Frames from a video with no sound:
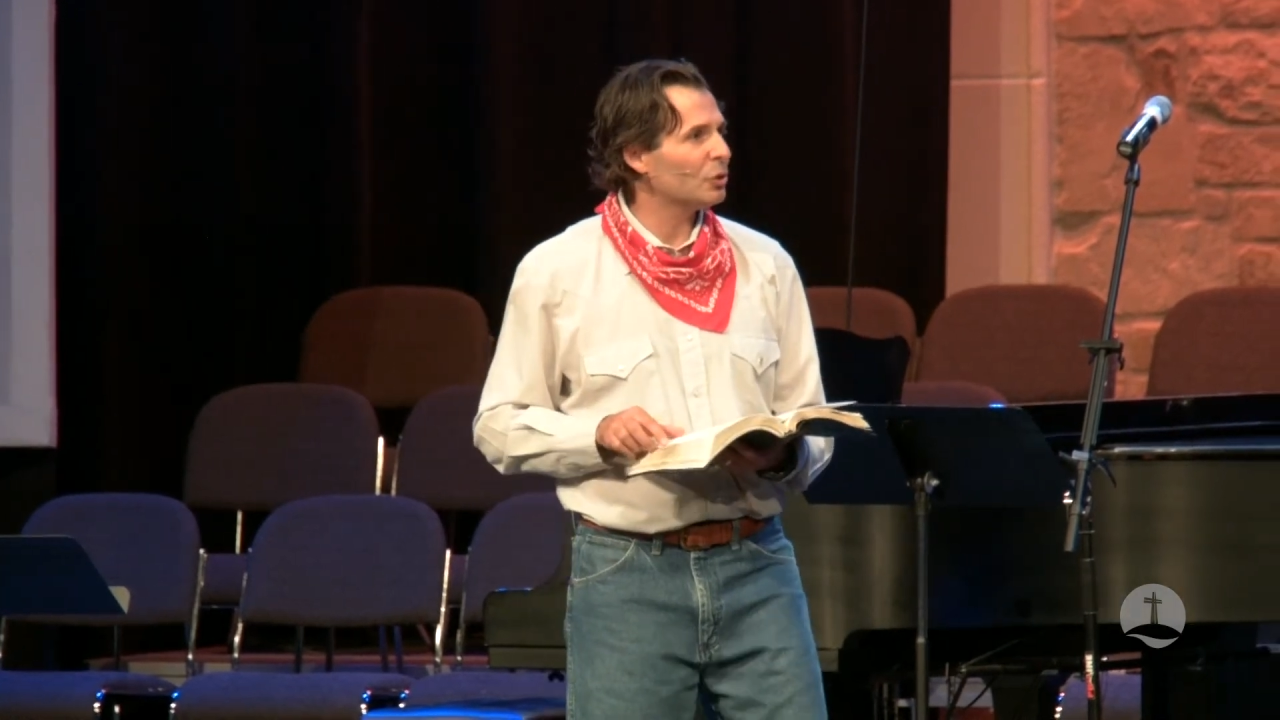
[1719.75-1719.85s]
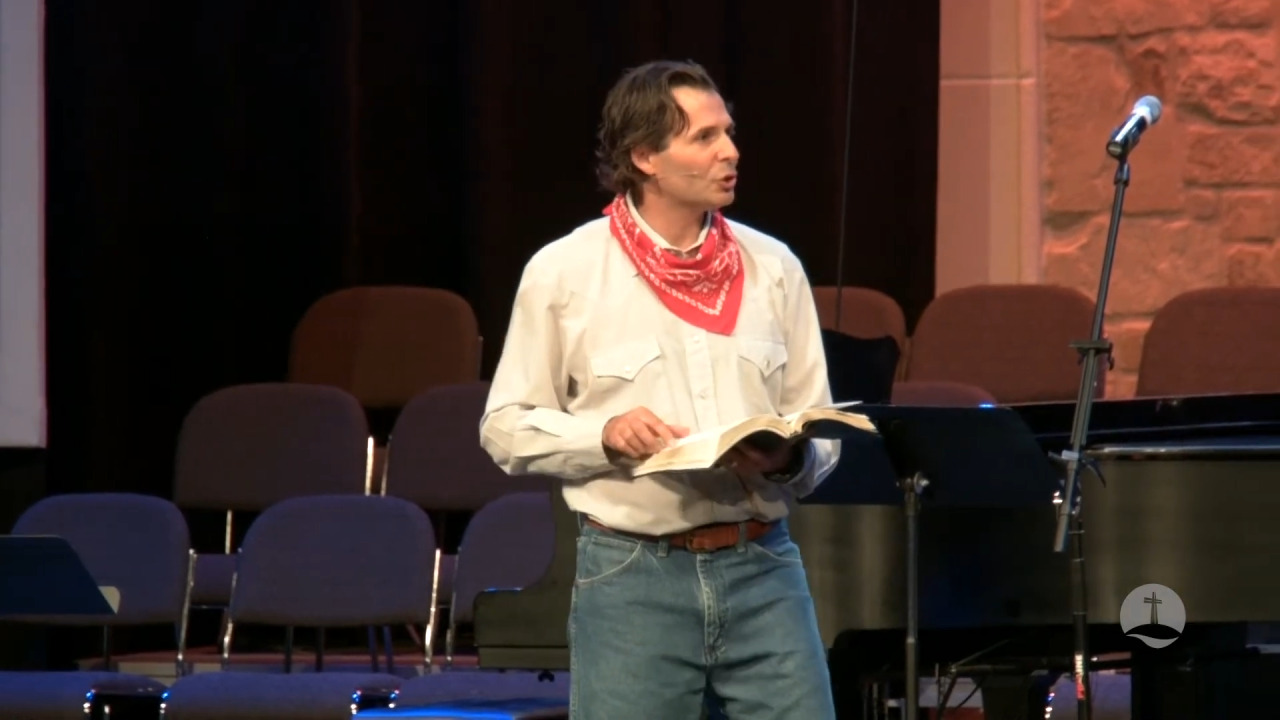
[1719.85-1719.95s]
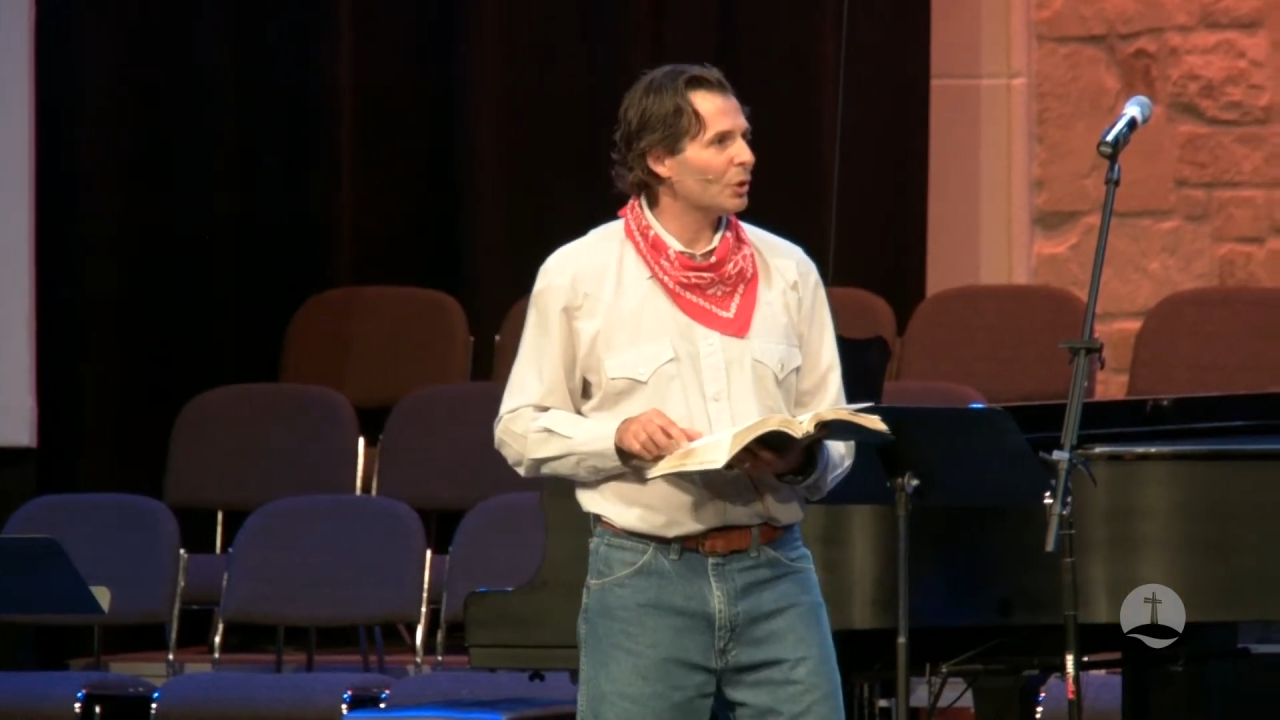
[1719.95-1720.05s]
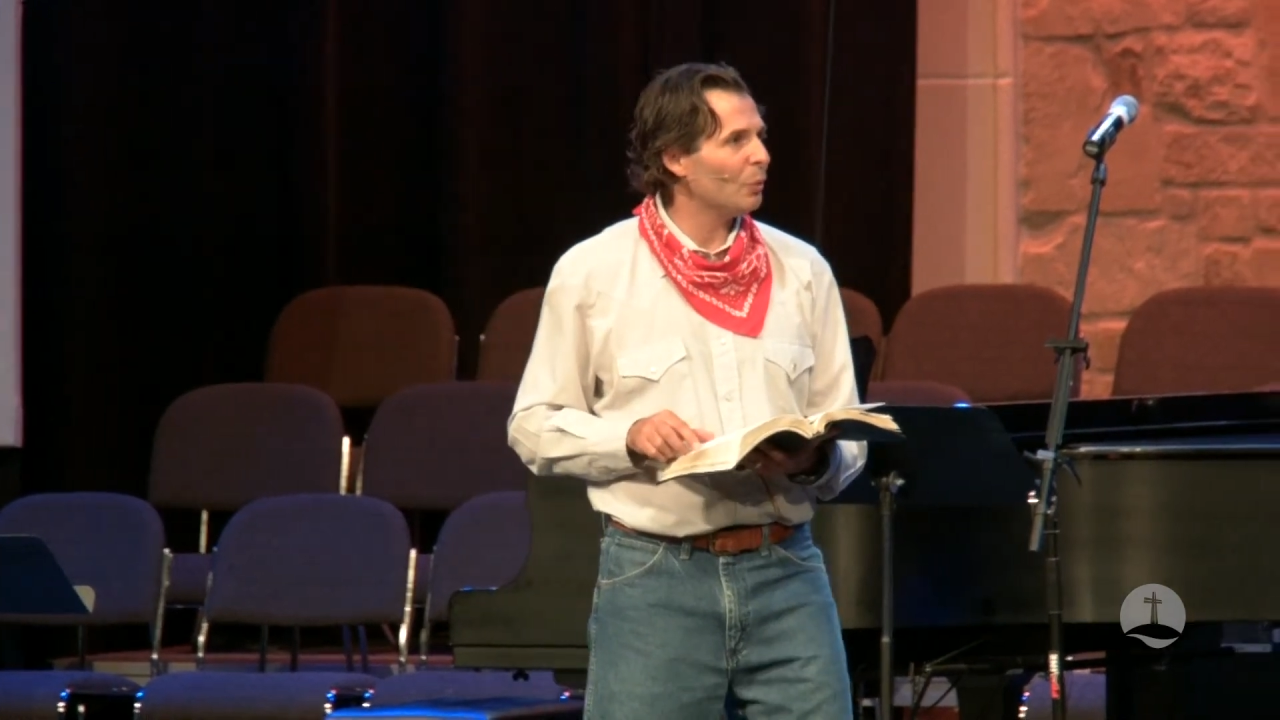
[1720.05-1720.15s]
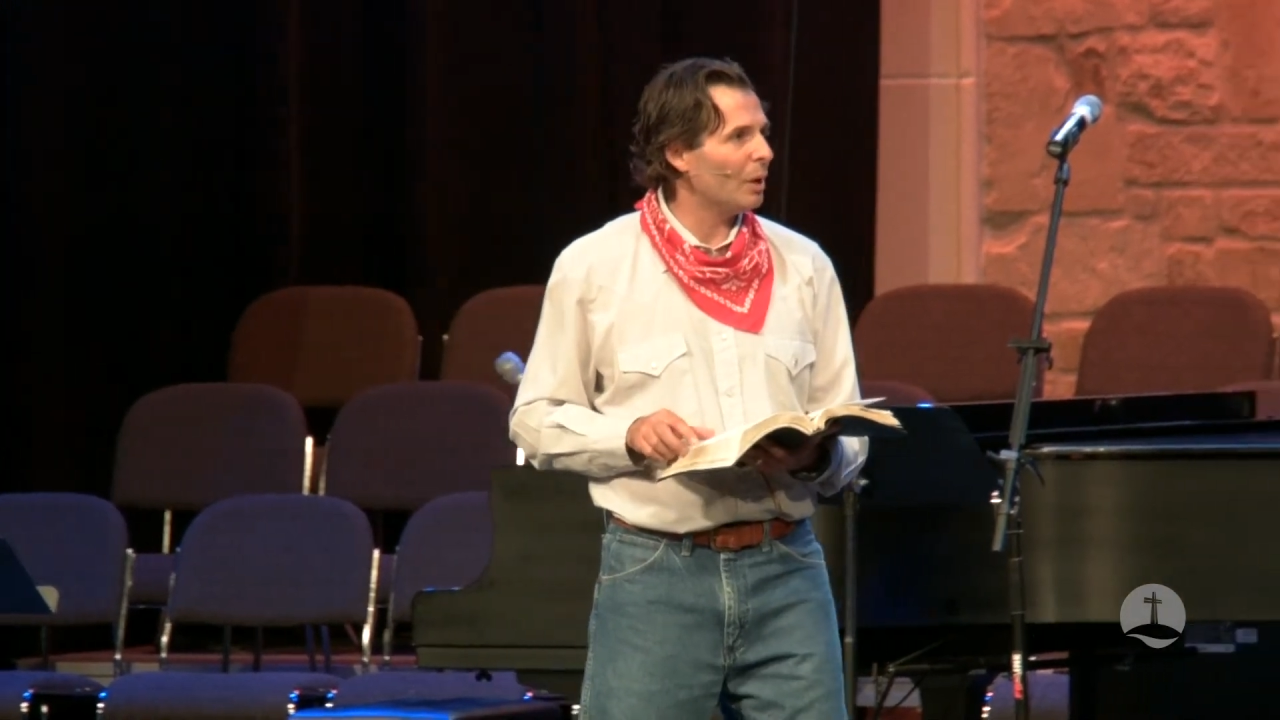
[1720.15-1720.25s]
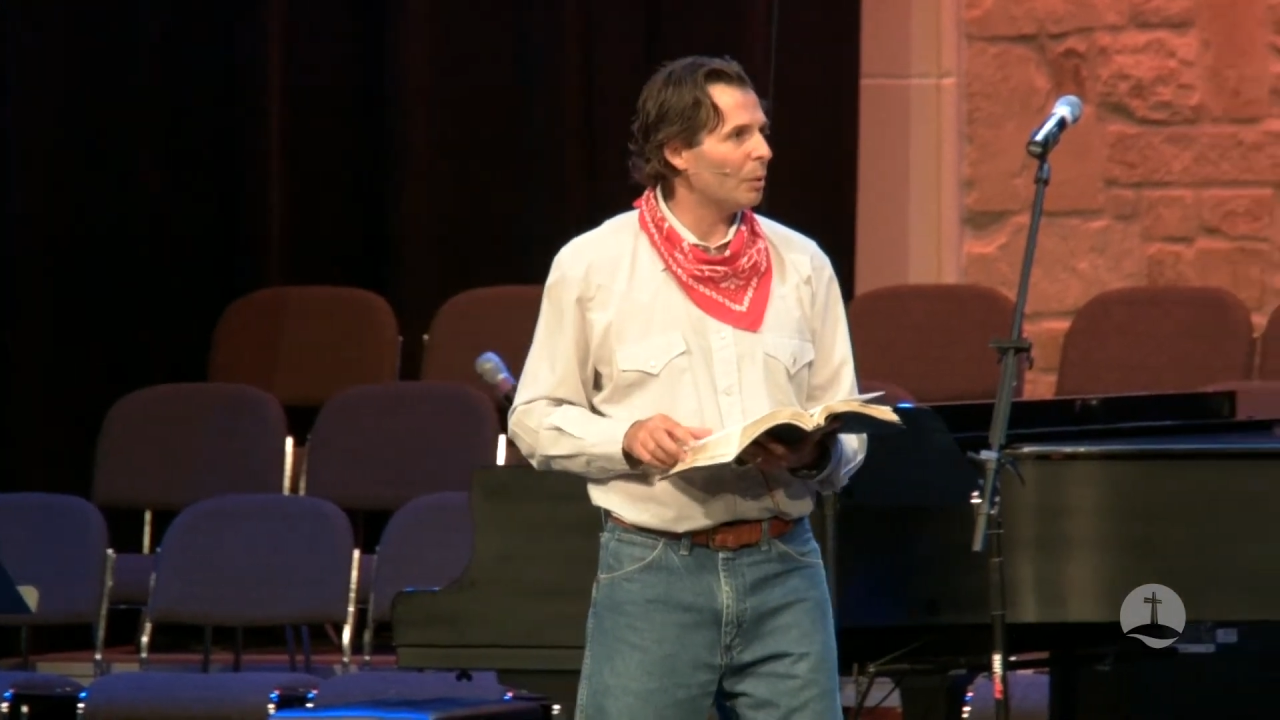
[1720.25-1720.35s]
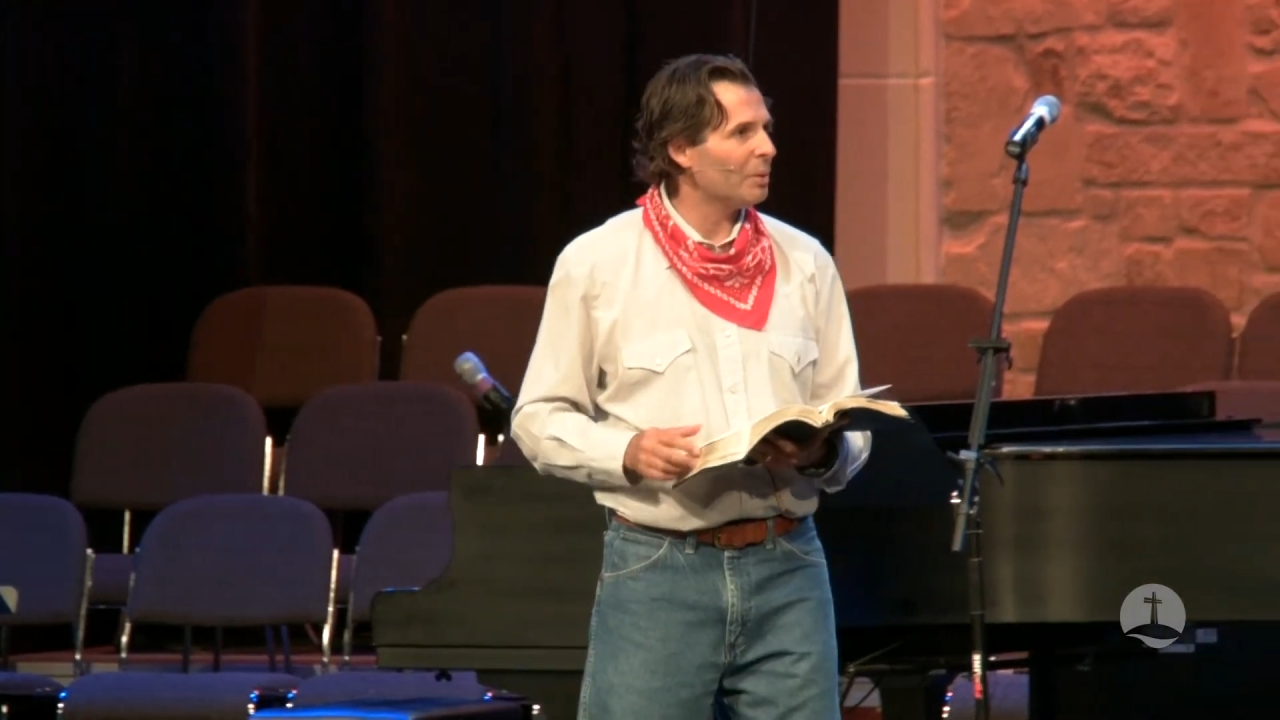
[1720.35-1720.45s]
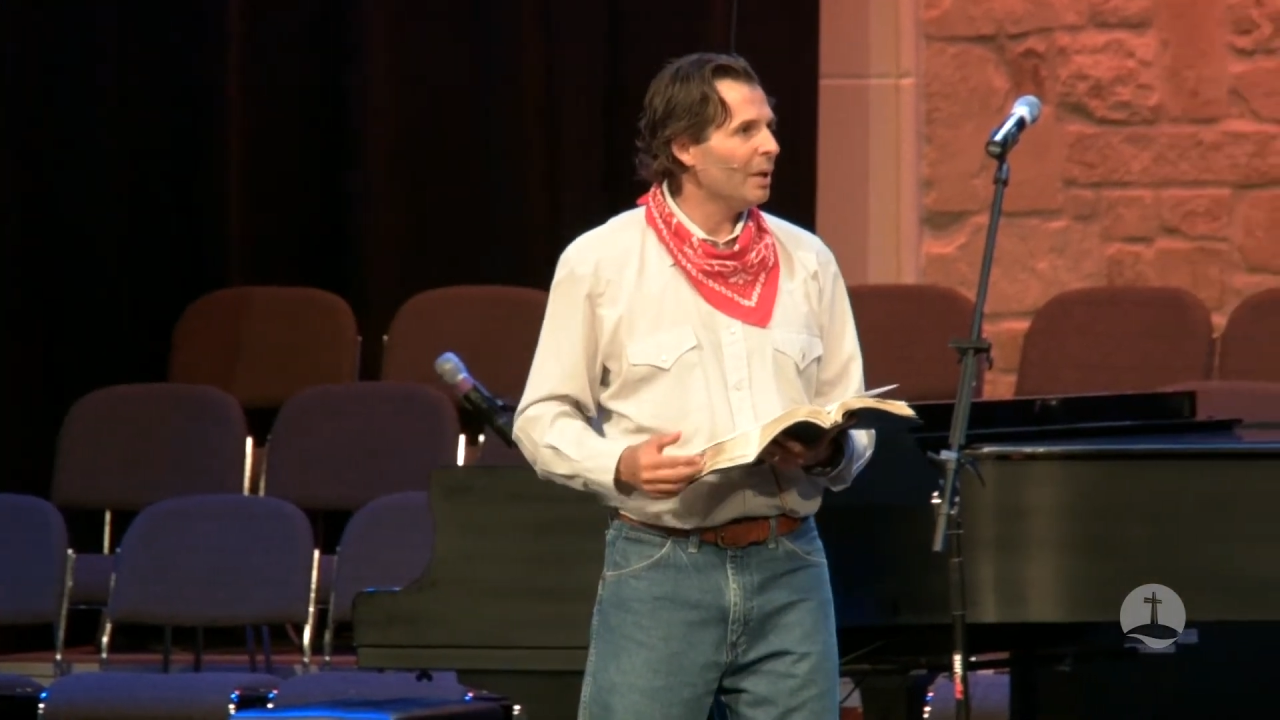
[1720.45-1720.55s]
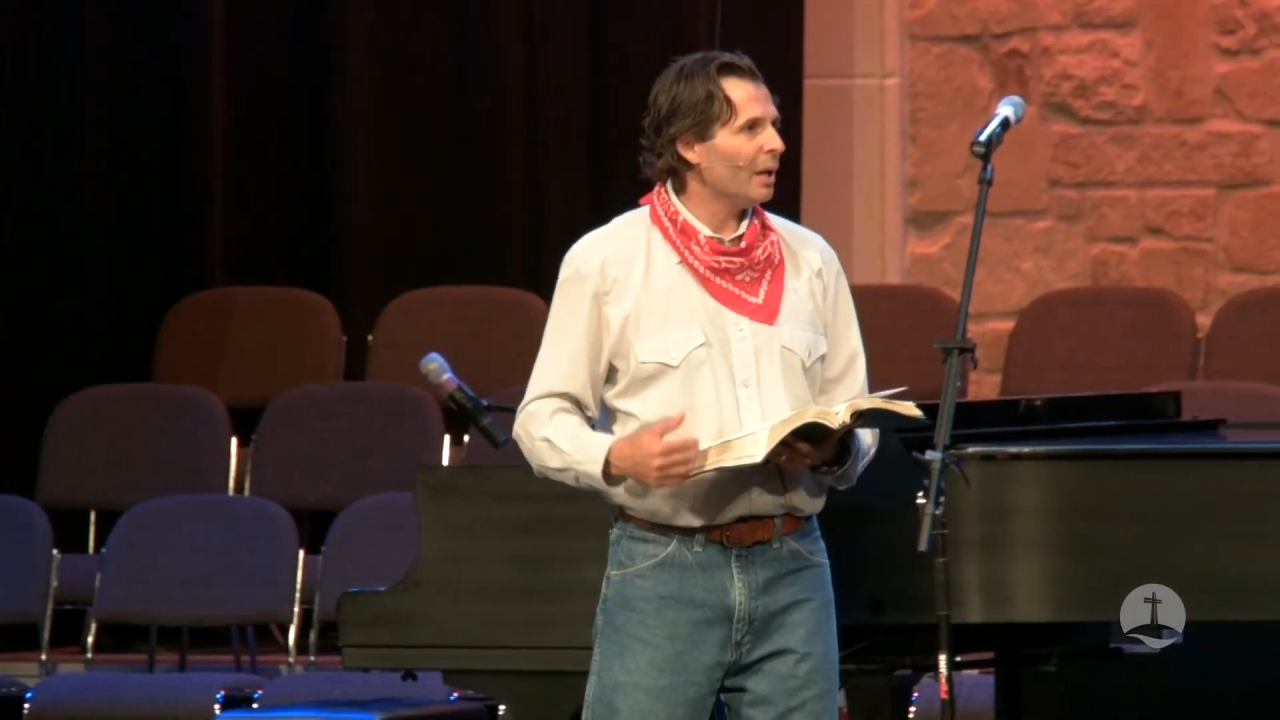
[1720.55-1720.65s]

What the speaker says: show up.